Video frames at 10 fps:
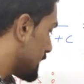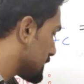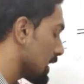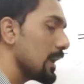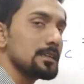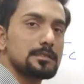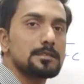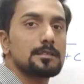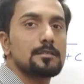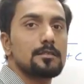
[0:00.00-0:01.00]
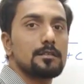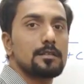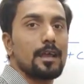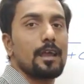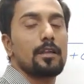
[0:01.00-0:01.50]
And the last
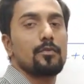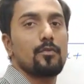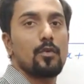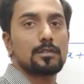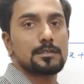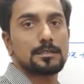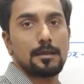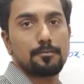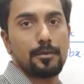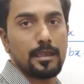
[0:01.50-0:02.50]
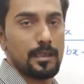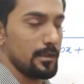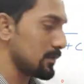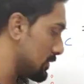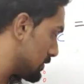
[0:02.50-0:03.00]
and fourth step
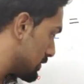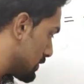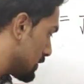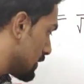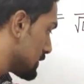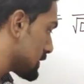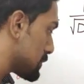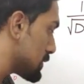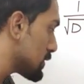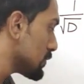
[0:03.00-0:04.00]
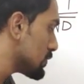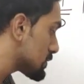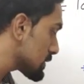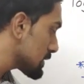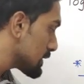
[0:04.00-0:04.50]
is
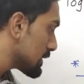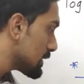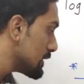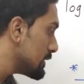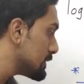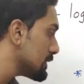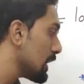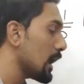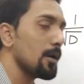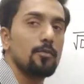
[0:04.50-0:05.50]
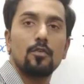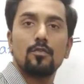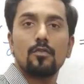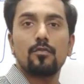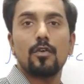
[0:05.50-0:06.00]
substitute in the
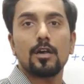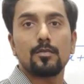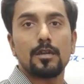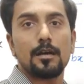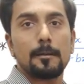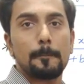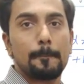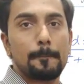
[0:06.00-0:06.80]
above formula.